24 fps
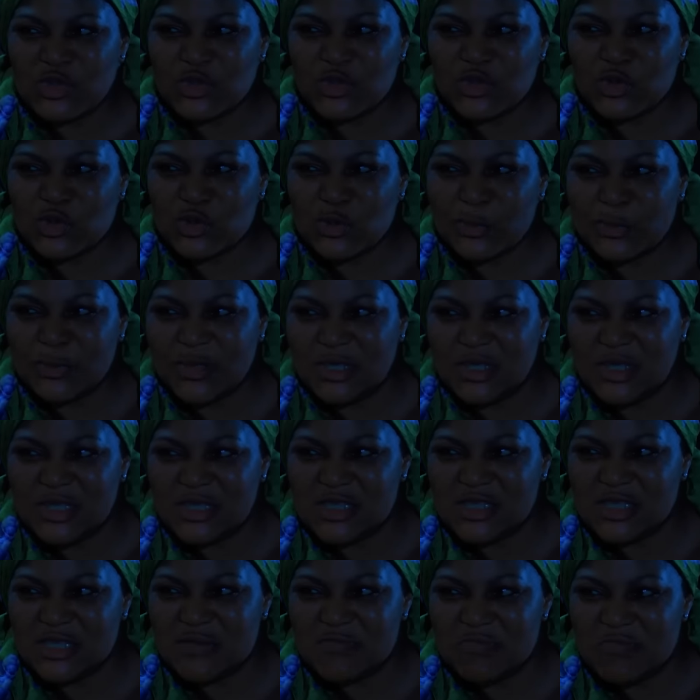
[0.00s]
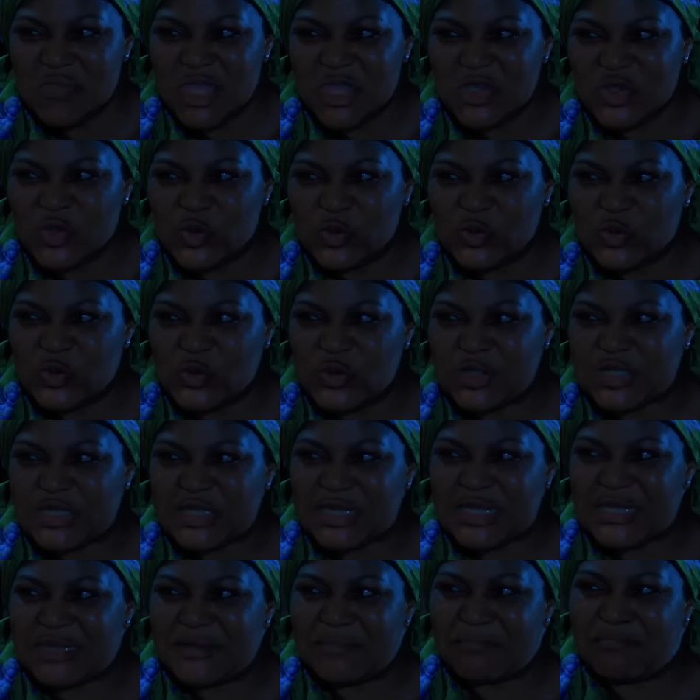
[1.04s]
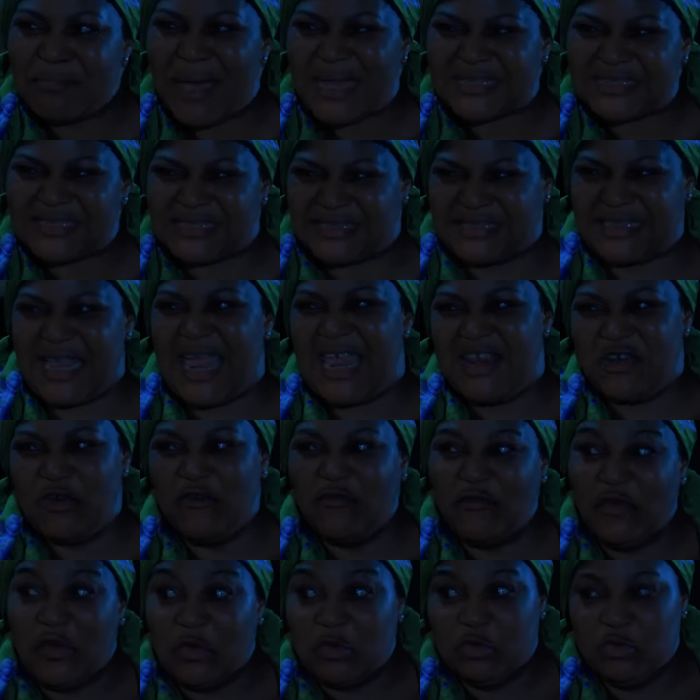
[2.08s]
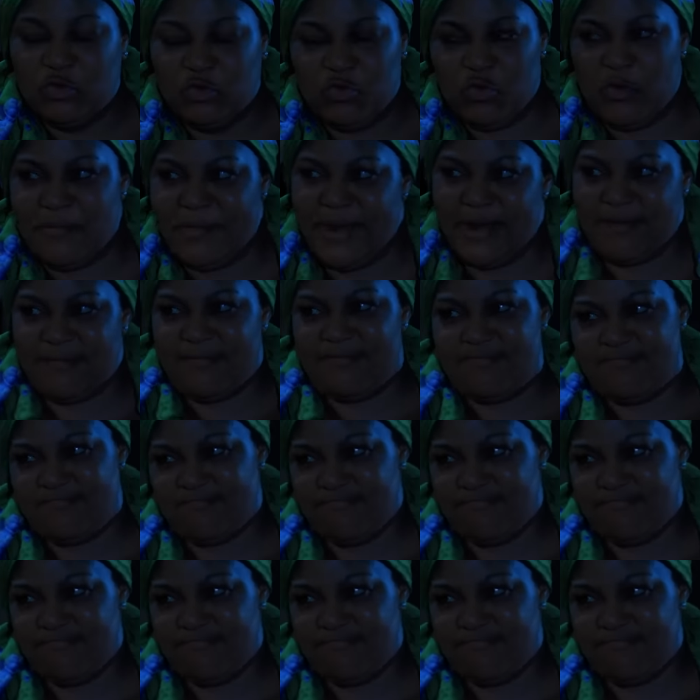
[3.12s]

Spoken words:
your stupidity make you to see the bad side of a good woman.